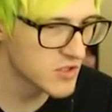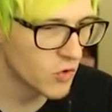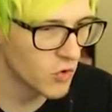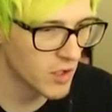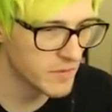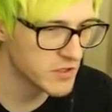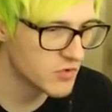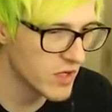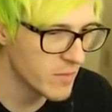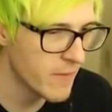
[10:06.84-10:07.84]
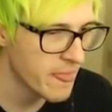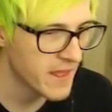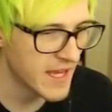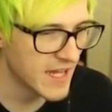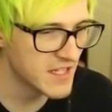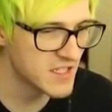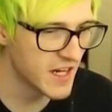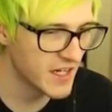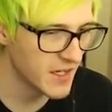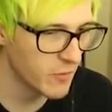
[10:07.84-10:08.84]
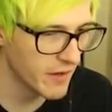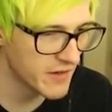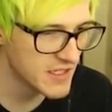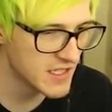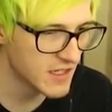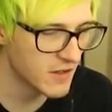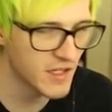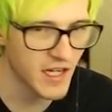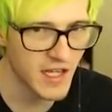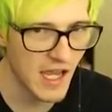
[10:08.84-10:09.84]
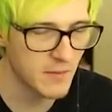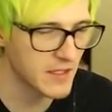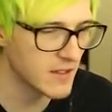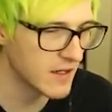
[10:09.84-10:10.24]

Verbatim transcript: It was a horrible dream. Candy's not here. Where is he? Oh god, he ate my